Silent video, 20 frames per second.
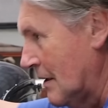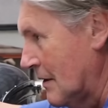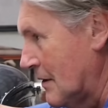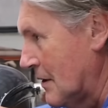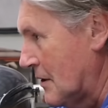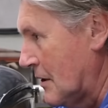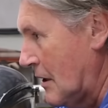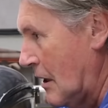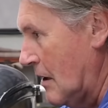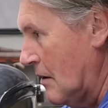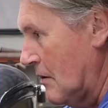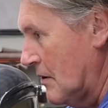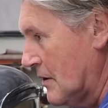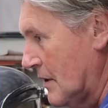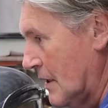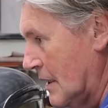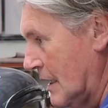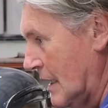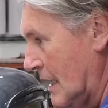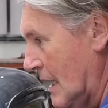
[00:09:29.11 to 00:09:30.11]
I'll just close
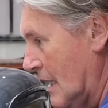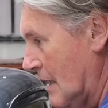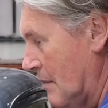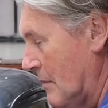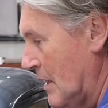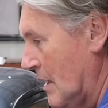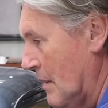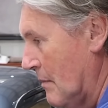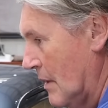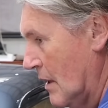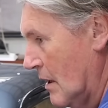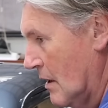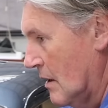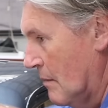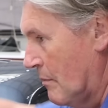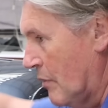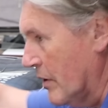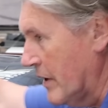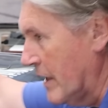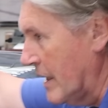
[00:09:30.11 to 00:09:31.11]
that again. I mean, the
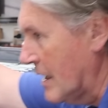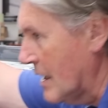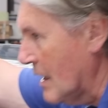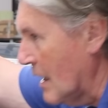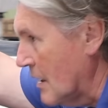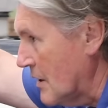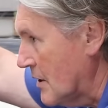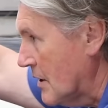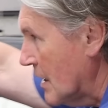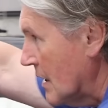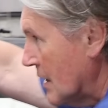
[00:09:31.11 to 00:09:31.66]
bonnet catch